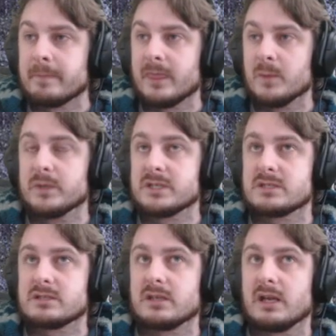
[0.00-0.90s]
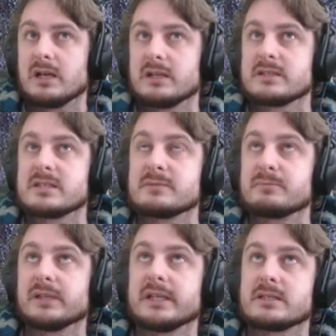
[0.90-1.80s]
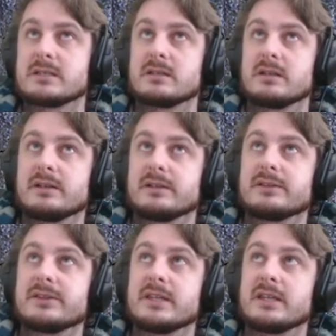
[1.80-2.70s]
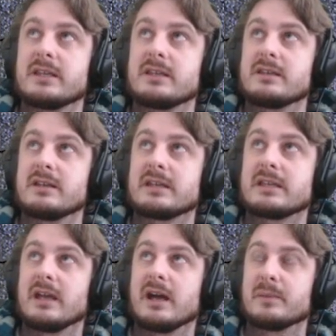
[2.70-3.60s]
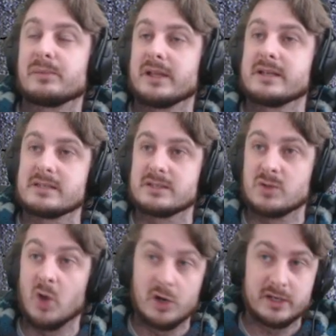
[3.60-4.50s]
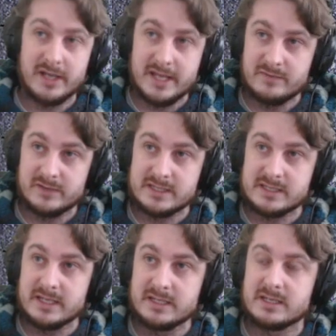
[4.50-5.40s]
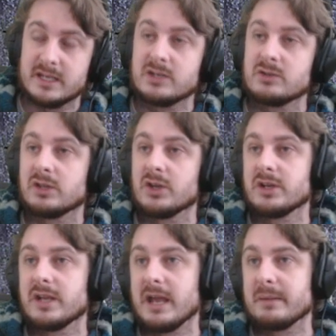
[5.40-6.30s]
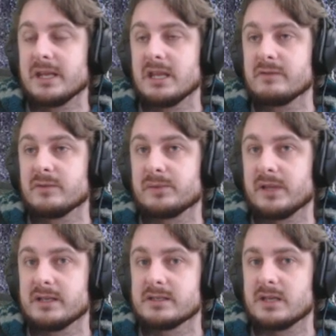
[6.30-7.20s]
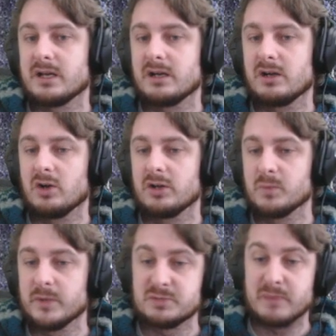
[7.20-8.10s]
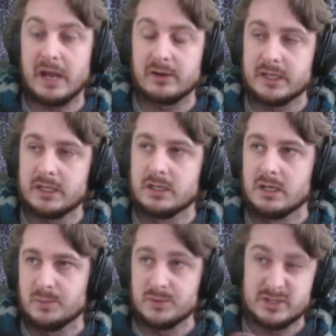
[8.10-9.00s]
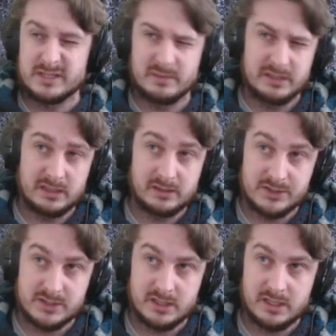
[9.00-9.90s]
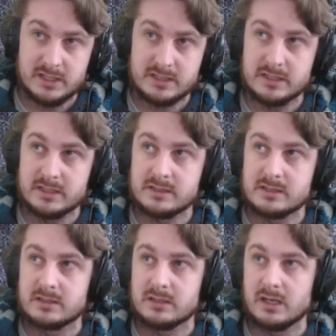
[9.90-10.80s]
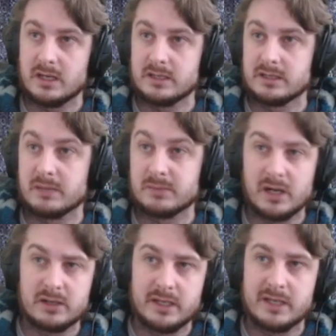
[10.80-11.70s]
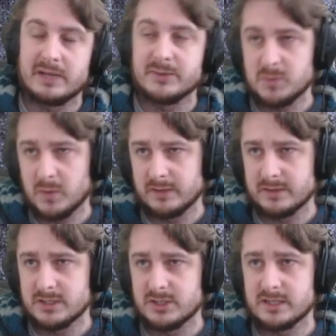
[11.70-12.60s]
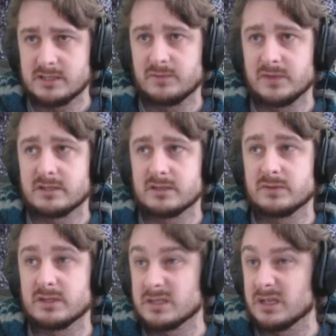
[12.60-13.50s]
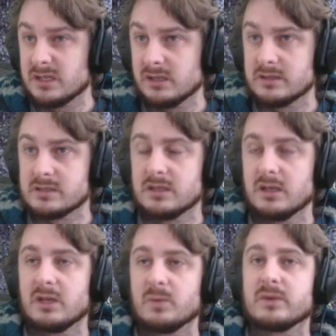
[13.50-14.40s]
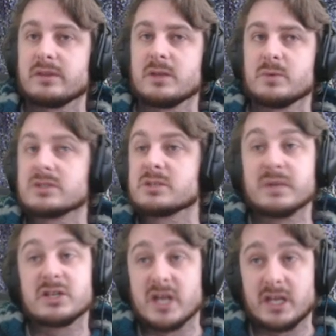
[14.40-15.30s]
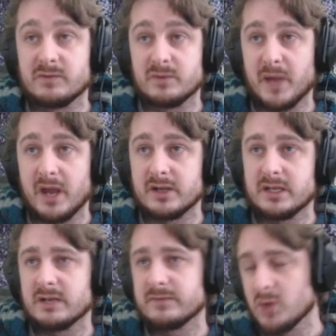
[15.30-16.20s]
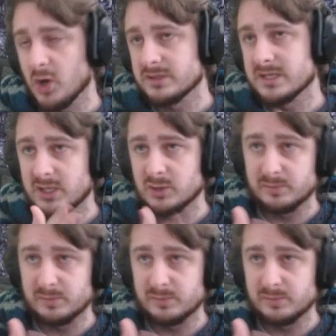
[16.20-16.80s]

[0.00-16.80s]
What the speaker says: which split the players into odd and even seats, and you learn how many evil players are on which parity, which is something that doesn't exist in the game currently, and that was one of the suggested fixes for the Skinkulus, where it was just be checking for parity, and if you only killed